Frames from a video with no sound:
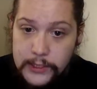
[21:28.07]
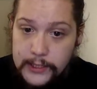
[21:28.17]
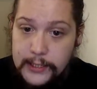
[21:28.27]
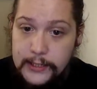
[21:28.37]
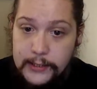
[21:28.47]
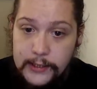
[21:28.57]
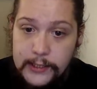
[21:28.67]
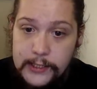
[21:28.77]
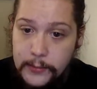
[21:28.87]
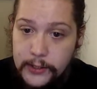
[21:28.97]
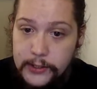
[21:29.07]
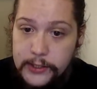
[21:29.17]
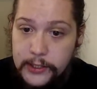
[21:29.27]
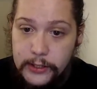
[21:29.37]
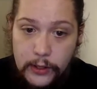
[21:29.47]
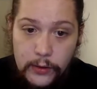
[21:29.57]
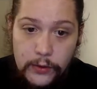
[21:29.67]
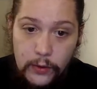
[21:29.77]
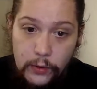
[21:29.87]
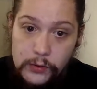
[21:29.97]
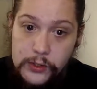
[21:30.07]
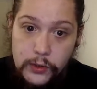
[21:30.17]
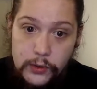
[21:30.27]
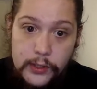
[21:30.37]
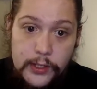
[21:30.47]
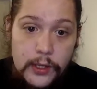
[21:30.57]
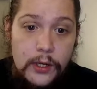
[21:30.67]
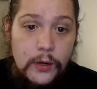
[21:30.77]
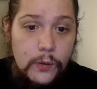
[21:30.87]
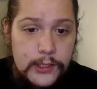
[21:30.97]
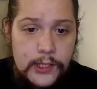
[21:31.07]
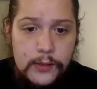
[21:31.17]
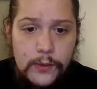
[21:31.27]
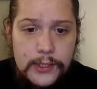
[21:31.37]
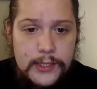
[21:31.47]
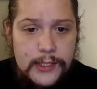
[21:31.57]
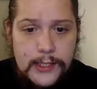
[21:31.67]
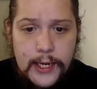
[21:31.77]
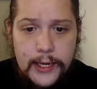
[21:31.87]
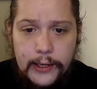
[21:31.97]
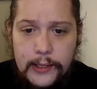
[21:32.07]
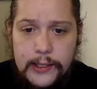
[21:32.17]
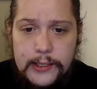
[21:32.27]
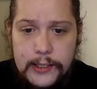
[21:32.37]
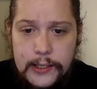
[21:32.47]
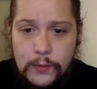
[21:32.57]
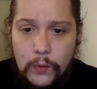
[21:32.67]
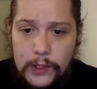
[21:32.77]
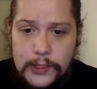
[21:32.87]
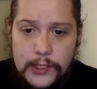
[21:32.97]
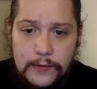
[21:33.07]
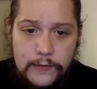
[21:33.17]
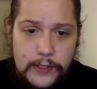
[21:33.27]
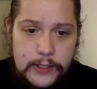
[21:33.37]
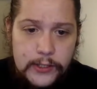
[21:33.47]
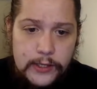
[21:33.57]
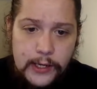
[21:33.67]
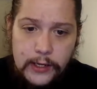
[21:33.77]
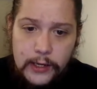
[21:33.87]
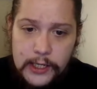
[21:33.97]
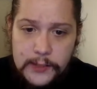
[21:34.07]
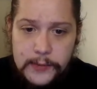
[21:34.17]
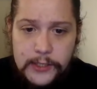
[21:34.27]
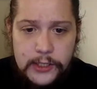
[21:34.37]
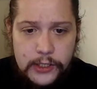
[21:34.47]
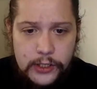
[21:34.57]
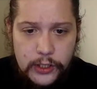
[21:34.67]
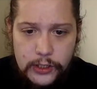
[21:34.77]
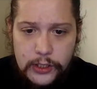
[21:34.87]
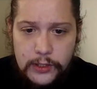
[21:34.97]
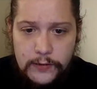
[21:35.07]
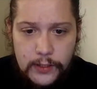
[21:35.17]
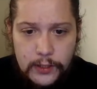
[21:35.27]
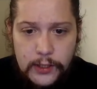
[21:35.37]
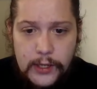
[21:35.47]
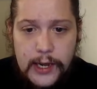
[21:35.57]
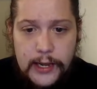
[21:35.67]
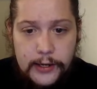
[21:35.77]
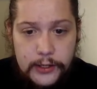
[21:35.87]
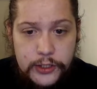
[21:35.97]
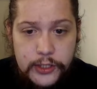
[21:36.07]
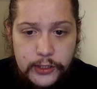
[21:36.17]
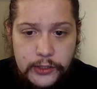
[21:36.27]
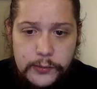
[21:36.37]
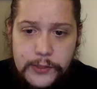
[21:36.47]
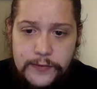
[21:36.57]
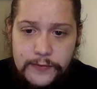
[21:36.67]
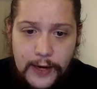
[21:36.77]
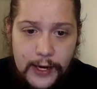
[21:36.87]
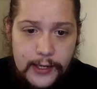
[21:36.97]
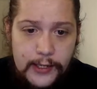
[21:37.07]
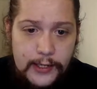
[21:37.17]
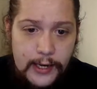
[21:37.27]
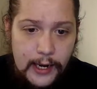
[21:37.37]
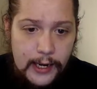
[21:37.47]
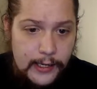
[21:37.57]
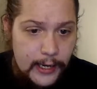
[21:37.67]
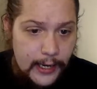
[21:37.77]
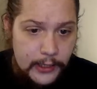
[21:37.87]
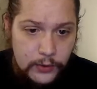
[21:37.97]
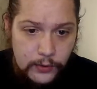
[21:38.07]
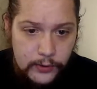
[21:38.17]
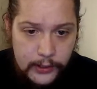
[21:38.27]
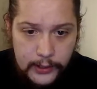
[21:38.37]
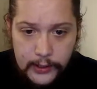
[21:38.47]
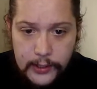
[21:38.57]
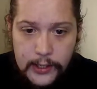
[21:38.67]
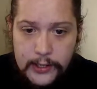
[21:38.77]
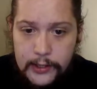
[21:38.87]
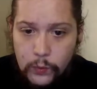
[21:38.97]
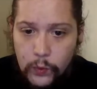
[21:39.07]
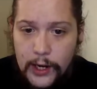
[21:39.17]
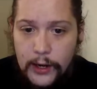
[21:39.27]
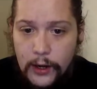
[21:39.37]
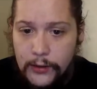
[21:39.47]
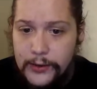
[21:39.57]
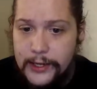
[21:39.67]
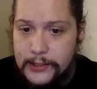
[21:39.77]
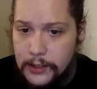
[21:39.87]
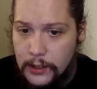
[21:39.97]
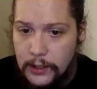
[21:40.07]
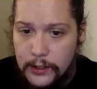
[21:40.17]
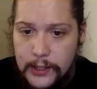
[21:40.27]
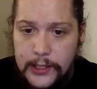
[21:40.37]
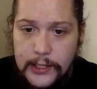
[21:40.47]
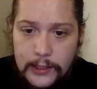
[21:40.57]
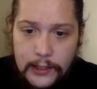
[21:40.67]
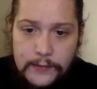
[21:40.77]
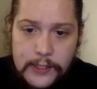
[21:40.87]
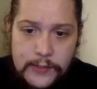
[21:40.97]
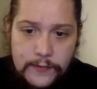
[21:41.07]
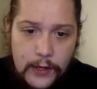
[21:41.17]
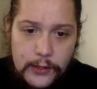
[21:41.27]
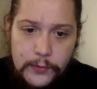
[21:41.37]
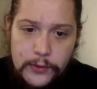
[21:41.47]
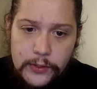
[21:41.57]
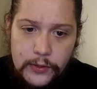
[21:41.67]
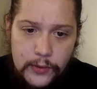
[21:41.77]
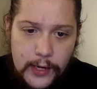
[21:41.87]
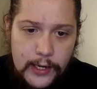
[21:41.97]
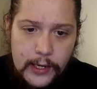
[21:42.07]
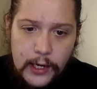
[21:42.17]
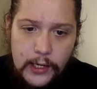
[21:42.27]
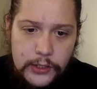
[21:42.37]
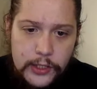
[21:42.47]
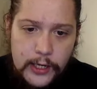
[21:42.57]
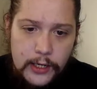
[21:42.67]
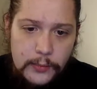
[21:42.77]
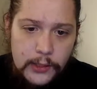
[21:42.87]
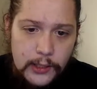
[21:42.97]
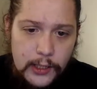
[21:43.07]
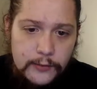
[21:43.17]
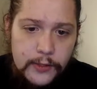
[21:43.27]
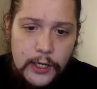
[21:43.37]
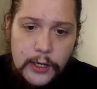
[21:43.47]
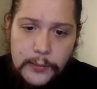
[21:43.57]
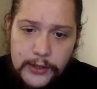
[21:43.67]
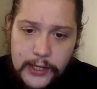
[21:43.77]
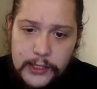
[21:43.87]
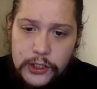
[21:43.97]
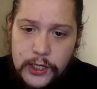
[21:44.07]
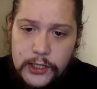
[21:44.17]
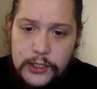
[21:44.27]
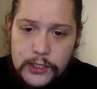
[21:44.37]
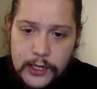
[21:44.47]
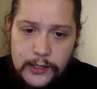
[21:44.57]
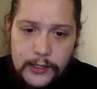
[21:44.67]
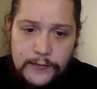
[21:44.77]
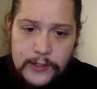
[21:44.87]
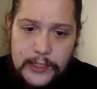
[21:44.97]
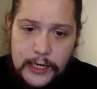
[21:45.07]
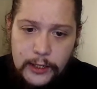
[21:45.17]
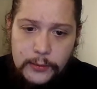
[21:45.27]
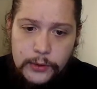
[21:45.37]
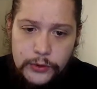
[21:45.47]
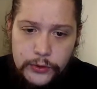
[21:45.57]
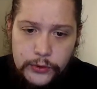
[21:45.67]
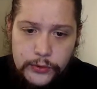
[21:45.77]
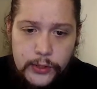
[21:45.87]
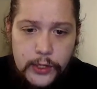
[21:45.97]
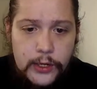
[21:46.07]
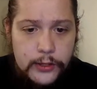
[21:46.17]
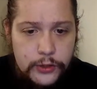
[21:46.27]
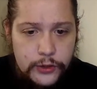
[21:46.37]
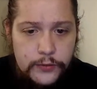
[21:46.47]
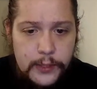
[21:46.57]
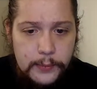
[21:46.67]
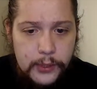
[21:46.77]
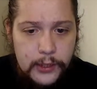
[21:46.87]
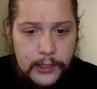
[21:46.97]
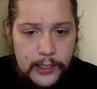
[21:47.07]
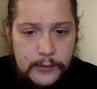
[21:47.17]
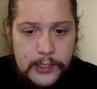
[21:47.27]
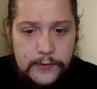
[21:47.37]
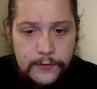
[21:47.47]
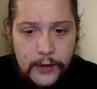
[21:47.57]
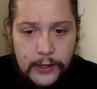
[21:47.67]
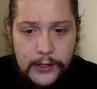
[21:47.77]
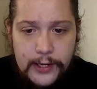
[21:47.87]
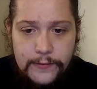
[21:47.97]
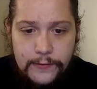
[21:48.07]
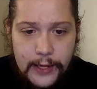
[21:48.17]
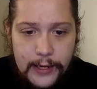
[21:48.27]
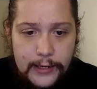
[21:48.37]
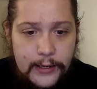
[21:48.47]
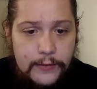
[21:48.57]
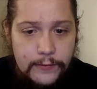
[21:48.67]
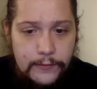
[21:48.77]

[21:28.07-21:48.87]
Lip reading: Did he think his mother didn't know the whole story? What did he want to say? Did he want to convince her that her husband's desertion of her and her children was fine and a natural thing? Then why all that talk? He loved his father with a great and unshakable love, but that changed nothing of the terrible truth. The truth that proclaimed his father had fled,